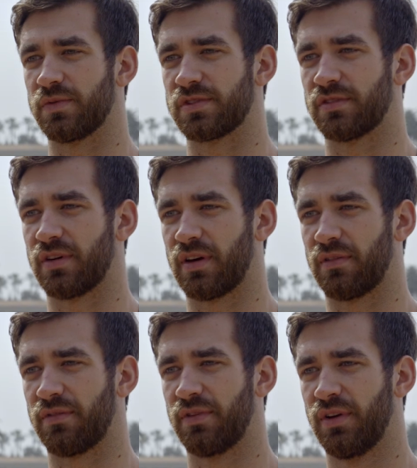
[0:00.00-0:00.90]
We still
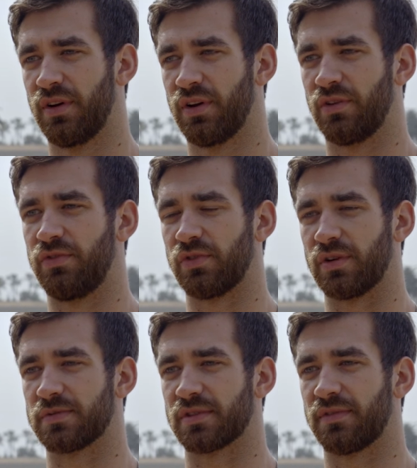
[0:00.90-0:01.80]
have a few
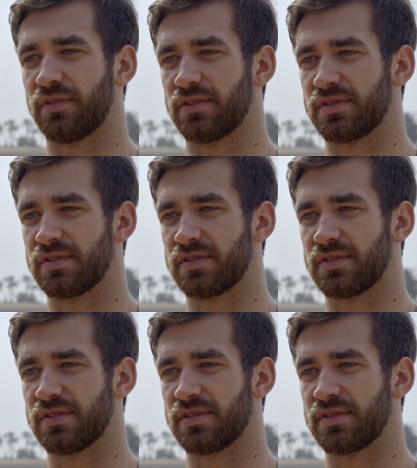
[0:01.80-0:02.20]
games left in the